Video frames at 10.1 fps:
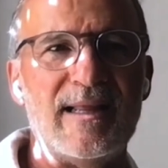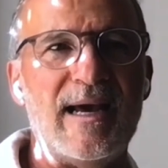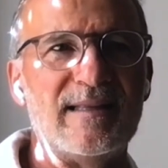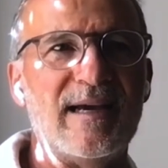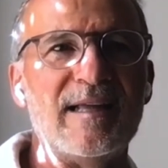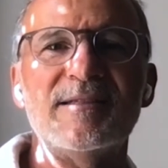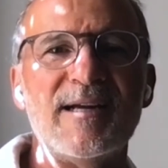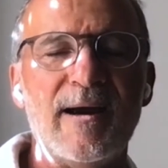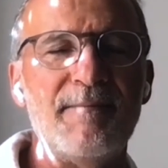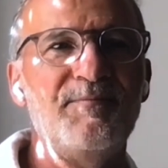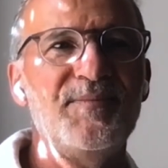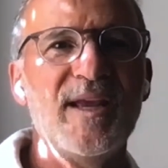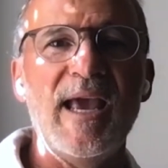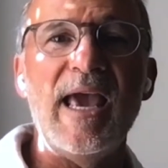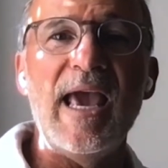like that at the time no
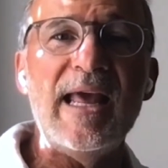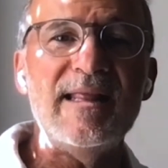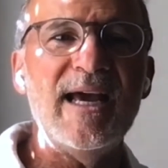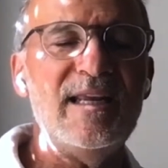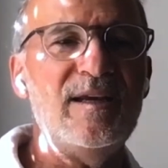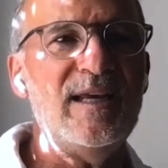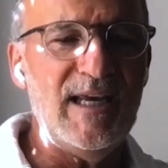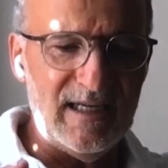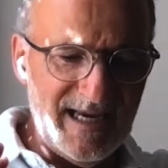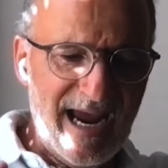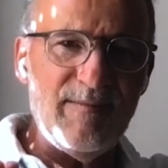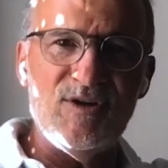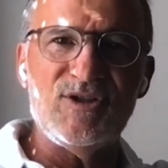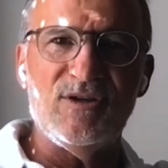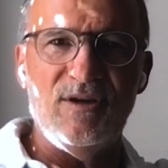way and then he, he had
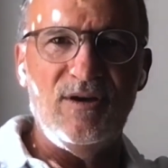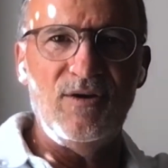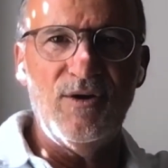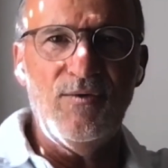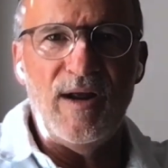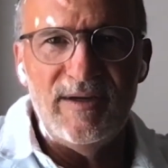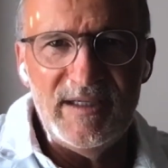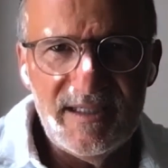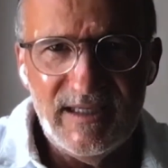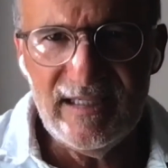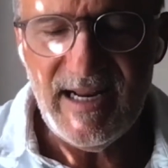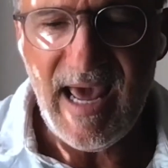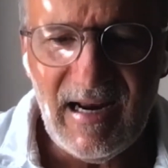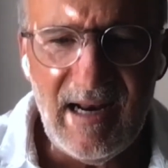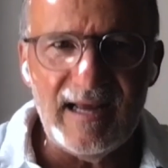cameras uh, uh, around his, his
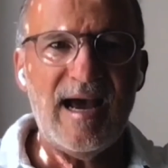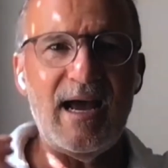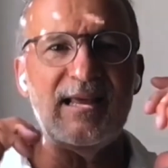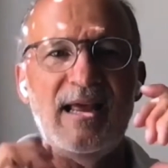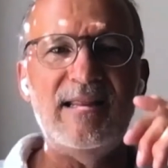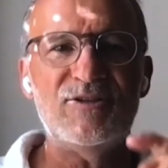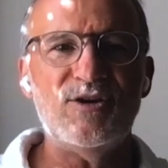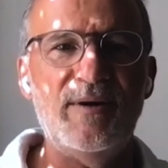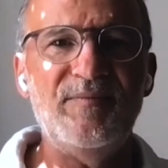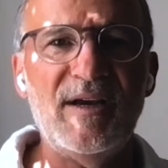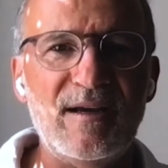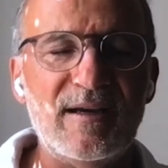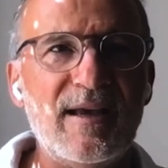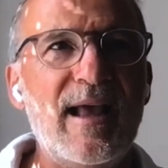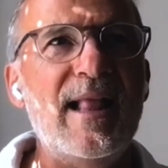neck like that and then sorry
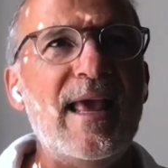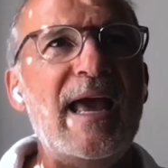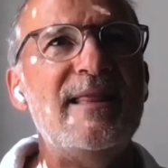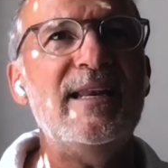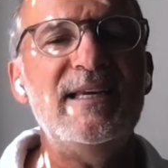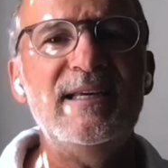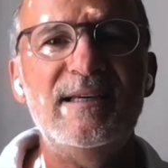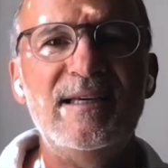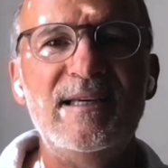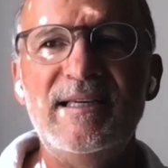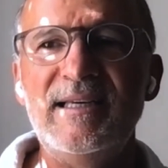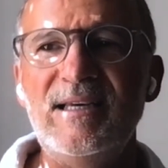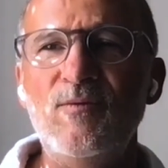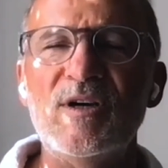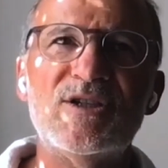and then he
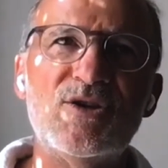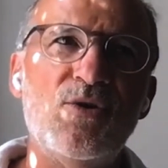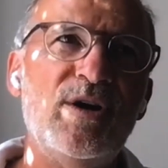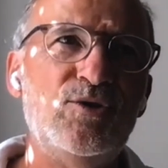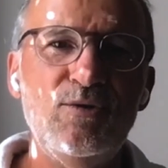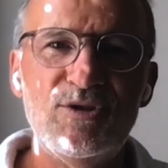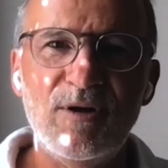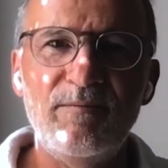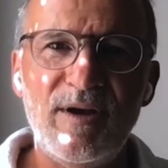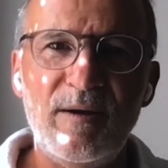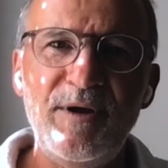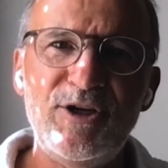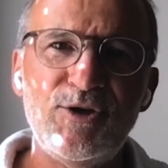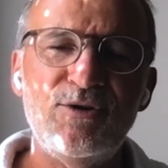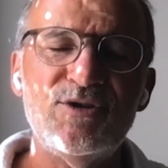he was going to do some uh,
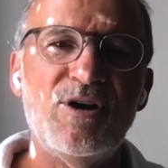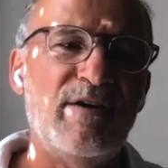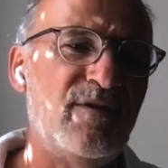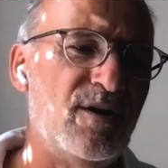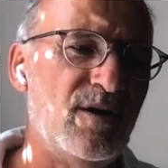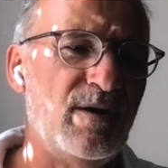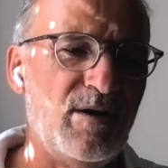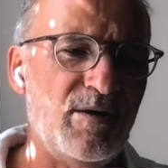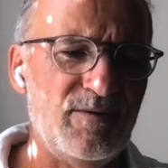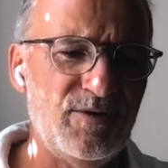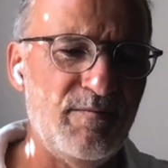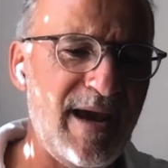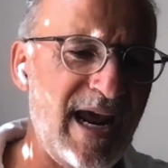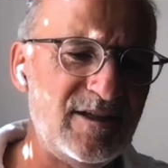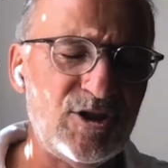pictures of uh, uh the
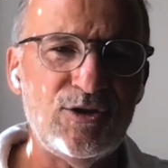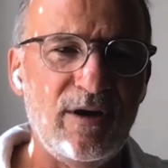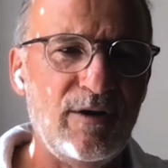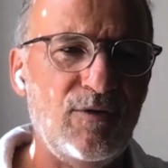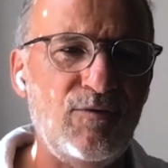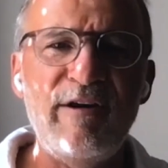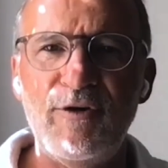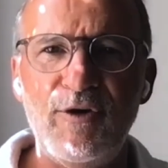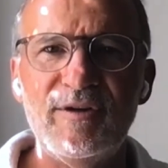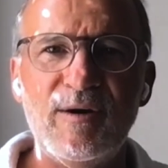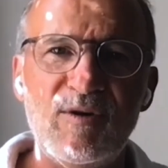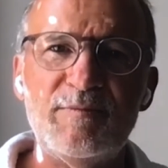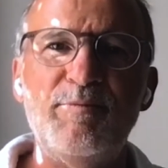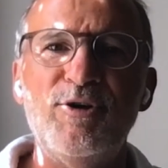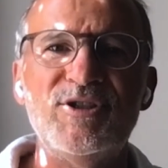main uh, river that
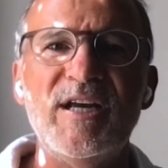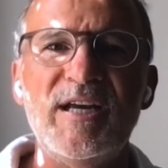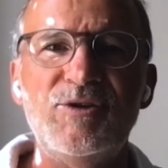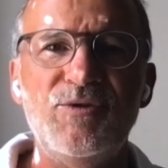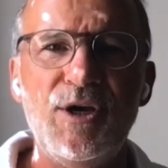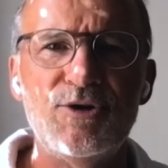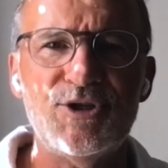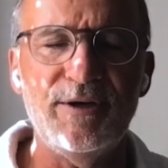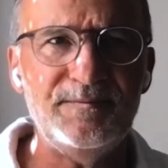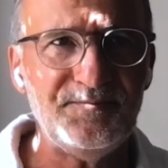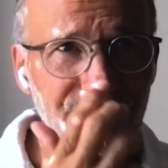was bursting into the ocean